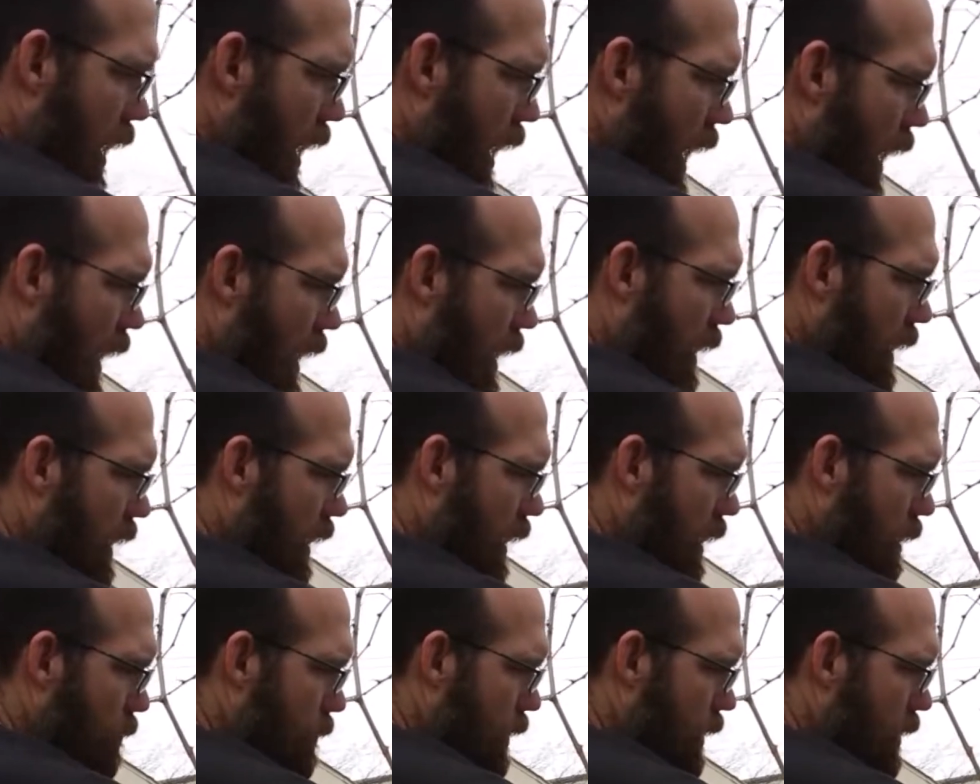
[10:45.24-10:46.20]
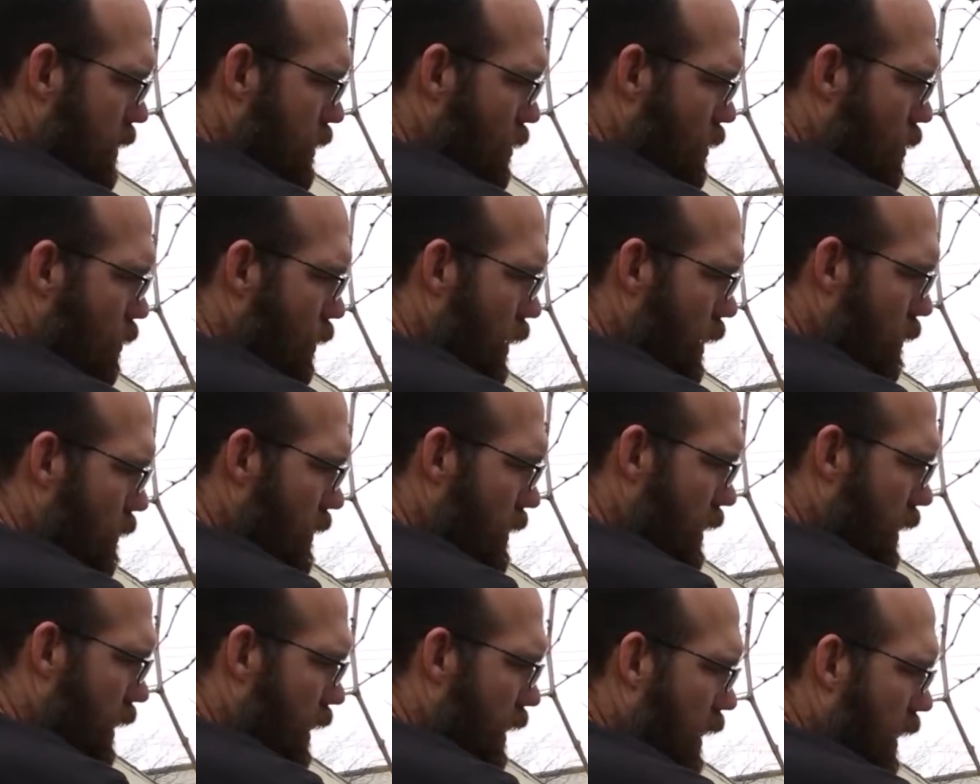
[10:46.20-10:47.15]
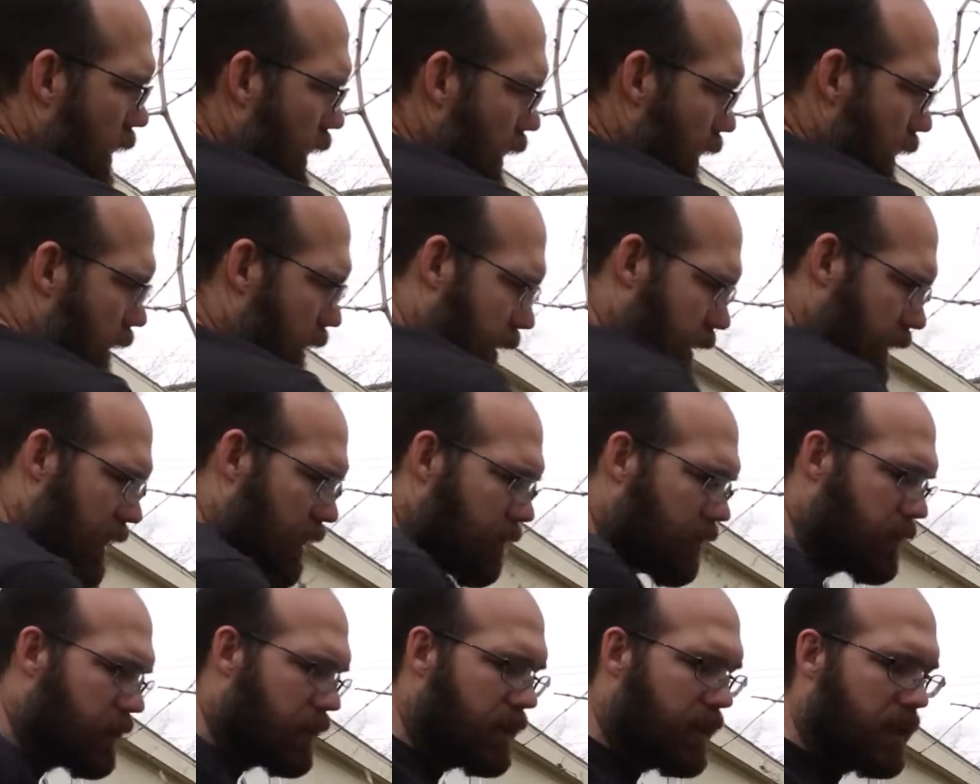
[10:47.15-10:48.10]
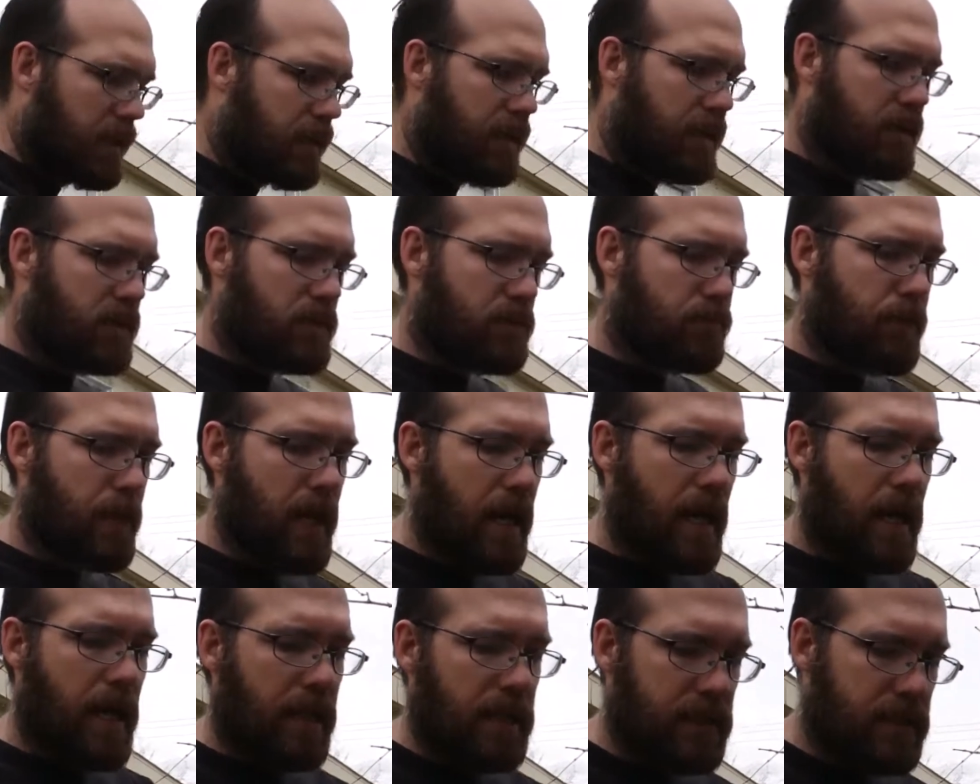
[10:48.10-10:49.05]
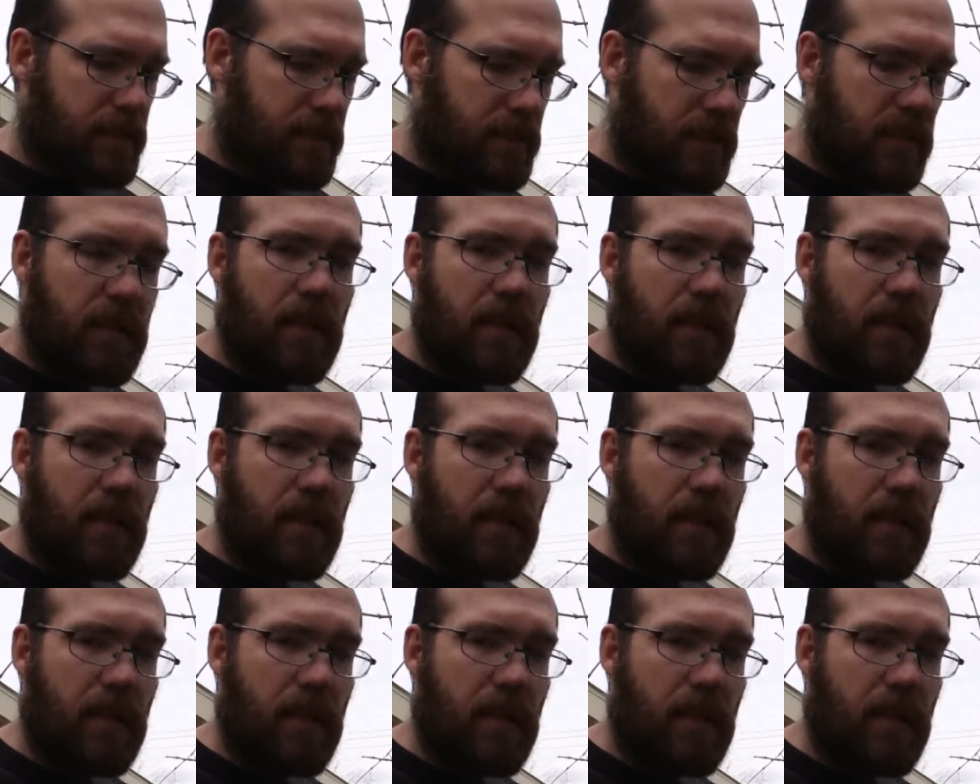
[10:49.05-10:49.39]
and I'm going to do away with it. Now in years past,